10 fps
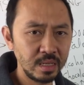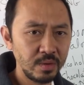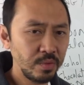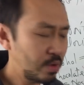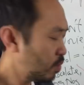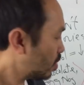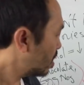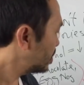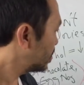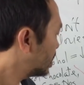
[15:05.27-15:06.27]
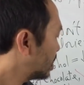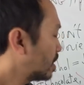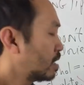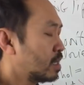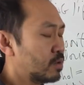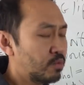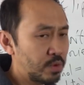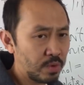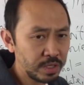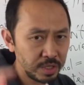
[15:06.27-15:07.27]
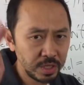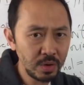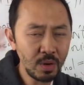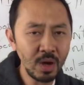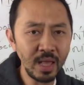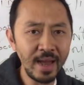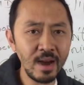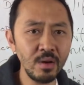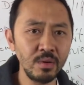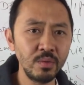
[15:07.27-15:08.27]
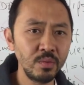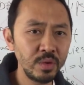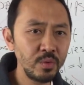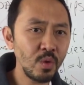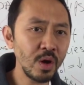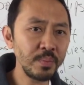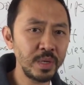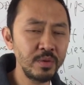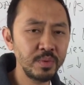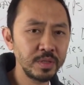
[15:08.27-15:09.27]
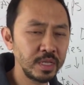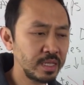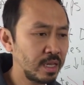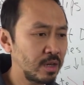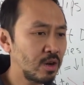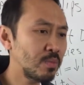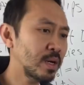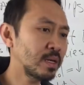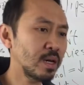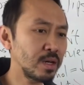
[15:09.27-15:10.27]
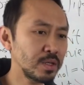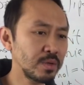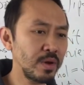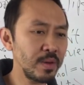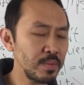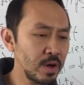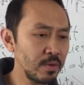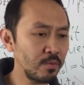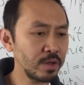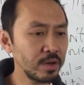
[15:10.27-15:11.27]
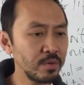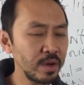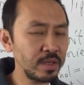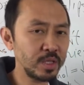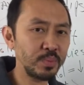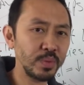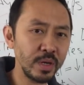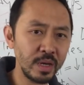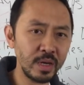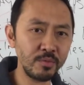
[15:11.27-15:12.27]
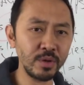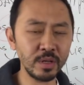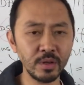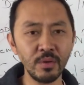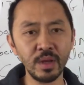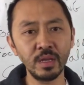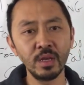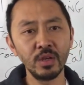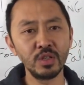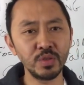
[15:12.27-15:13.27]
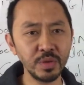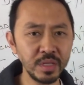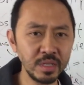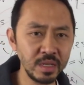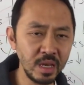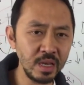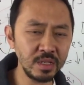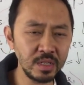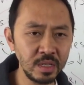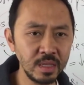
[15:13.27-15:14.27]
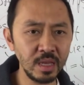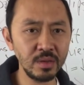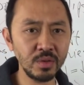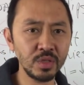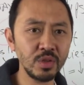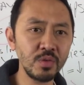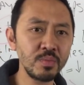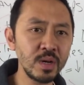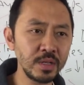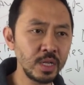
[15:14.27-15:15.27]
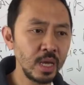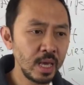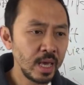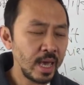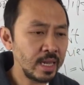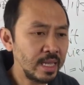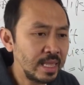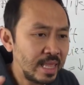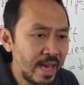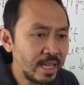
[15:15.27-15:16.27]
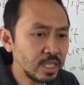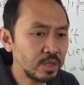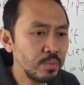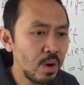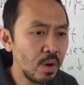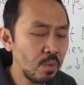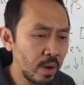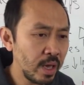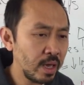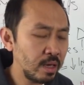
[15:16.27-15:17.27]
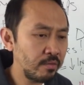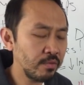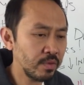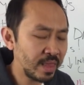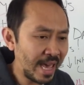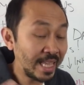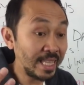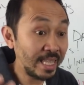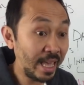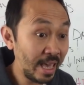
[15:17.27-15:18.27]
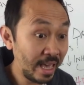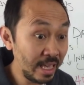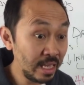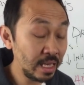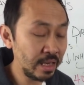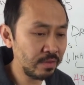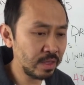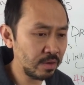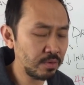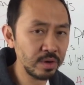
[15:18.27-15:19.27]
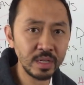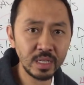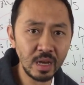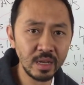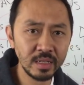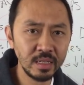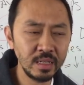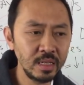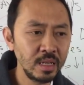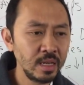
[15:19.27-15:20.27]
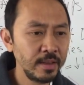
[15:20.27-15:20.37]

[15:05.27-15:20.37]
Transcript: We want to we want to go all out. We want people to say, "Oh my gosh, grandma, what a great spread, what a great joyous occasion. Thank you so much." And in that small way for that day, even though we're exhausted,